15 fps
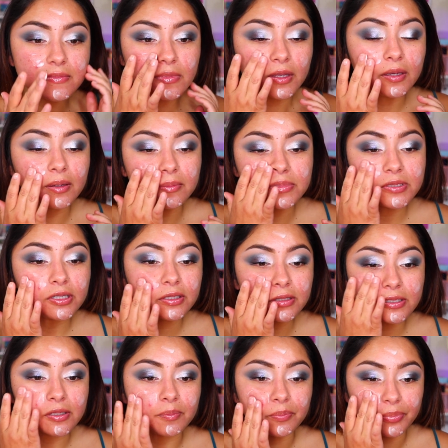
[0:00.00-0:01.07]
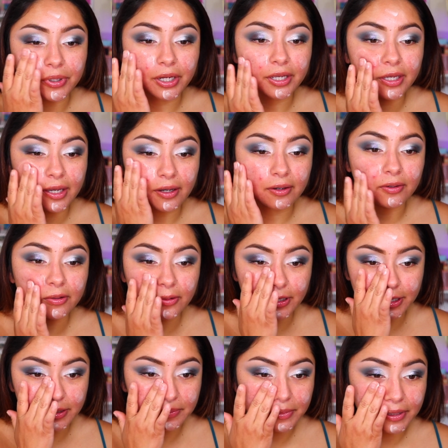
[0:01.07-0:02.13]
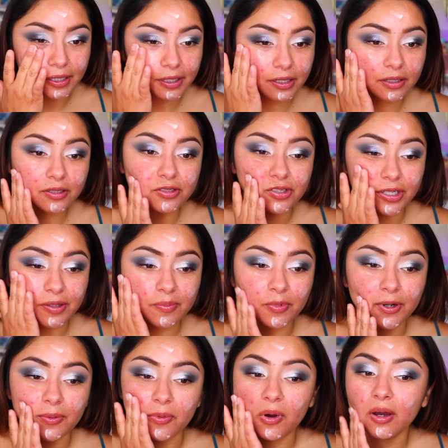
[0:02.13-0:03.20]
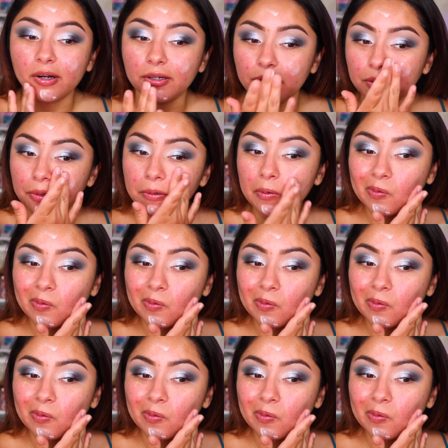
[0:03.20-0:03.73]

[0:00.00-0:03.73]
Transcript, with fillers: I am starting to break out quite a bit. I need to drink more water.